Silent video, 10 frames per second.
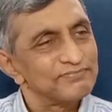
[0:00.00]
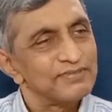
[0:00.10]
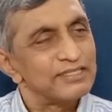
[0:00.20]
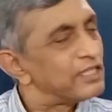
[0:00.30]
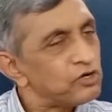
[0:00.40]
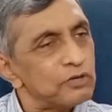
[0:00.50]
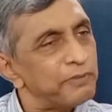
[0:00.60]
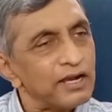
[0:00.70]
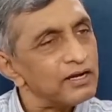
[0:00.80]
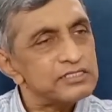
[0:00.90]
They don't
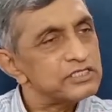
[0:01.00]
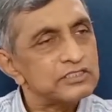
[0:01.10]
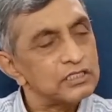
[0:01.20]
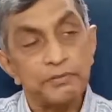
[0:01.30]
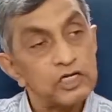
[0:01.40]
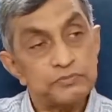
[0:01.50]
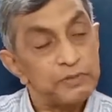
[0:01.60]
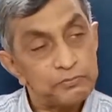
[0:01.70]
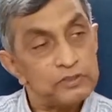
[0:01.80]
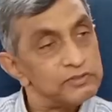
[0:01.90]
paralyze each other because
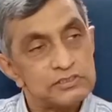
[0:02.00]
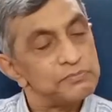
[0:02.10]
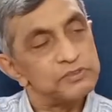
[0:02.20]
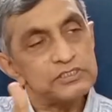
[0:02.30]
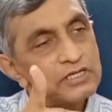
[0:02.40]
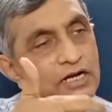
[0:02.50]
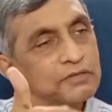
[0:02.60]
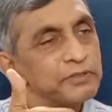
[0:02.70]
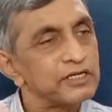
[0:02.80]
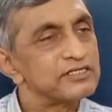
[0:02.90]
people will simply stand
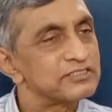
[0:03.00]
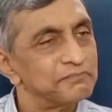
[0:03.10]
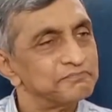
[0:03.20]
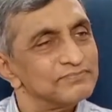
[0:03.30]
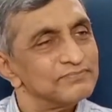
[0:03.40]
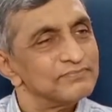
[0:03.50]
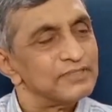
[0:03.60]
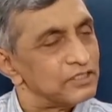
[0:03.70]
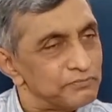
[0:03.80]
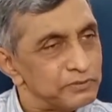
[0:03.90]
up against them.
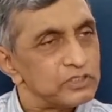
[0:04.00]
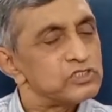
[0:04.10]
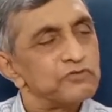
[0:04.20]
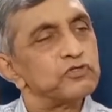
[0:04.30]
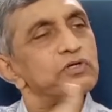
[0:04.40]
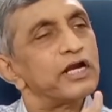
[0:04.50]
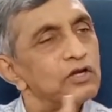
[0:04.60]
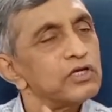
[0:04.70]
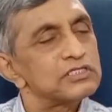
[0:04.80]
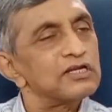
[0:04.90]
And because of your
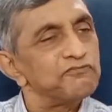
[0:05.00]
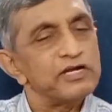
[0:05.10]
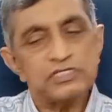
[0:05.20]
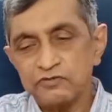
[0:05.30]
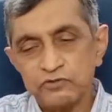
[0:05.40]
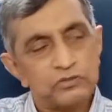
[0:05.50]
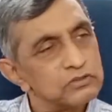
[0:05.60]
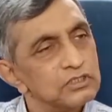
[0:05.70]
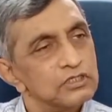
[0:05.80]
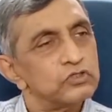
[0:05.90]
ideological fights, if
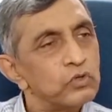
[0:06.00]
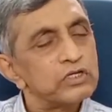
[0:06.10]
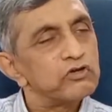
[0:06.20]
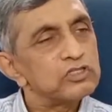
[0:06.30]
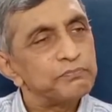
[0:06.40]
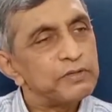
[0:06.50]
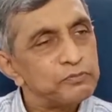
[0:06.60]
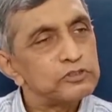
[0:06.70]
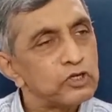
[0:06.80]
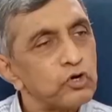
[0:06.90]
you don't give the
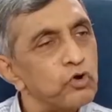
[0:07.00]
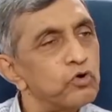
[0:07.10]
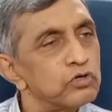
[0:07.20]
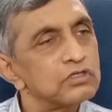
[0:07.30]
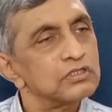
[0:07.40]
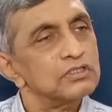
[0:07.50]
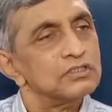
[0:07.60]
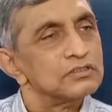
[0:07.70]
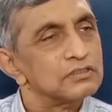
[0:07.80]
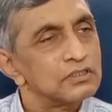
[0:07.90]
people the road,
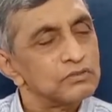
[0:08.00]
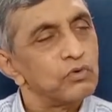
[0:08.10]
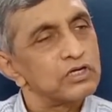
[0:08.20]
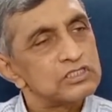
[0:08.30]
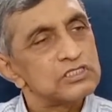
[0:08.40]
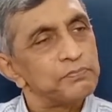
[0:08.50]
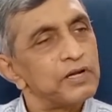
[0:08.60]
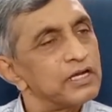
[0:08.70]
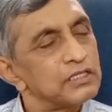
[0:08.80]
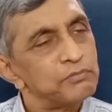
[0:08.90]
the water
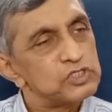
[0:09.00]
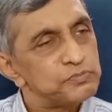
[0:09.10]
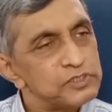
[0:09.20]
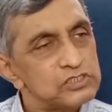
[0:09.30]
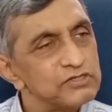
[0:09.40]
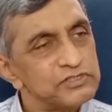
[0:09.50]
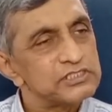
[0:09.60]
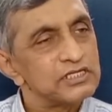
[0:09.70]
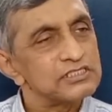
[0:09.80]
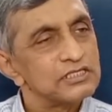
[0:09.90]
supply, the municipal
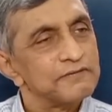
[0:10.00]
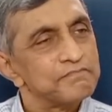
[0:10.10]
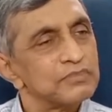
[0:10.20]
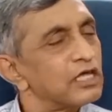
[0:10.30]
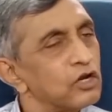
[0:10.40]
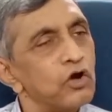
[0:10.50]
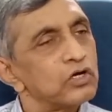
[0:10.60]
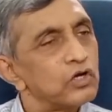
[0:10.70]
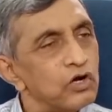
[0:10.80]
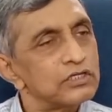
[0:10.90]
services, the law and
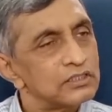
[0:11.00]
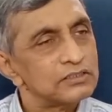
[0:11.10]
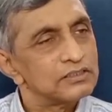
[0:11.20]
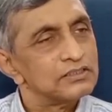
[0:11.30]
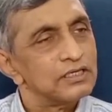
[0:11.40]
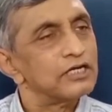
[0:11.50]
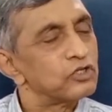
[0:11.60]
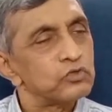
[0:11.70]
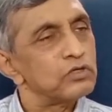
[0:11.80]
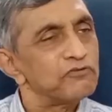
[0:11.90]
order, and the
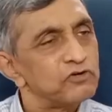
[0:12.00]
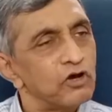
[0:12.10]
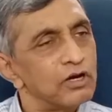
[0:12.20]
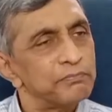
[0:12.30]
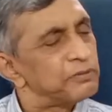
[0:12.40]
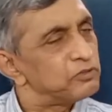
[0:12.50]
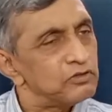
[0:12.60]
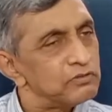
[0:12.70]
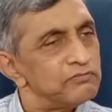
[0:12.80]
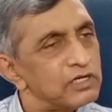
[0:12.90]
rule of law, people
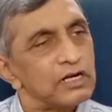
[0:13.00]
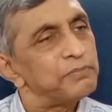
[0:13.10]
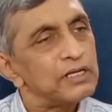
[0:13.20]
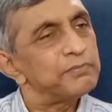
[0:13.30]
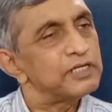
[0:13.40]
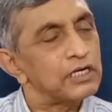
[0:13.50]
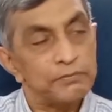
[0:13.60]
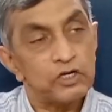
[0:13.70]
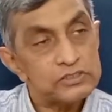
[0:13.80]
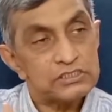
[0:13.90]
will rebel immediately
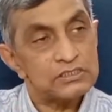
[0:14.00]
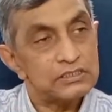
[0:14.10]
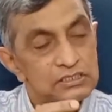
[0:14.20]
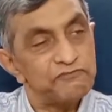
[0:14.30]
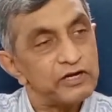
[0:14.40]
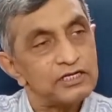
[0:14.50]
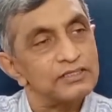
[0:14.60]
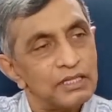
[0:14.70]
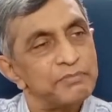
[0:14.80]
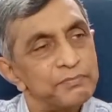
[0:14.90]
because it's affecting
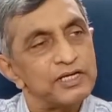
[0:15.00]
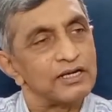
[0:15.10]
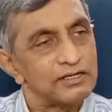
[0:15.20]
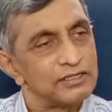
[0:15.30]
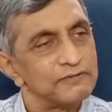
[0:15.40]
them immediately.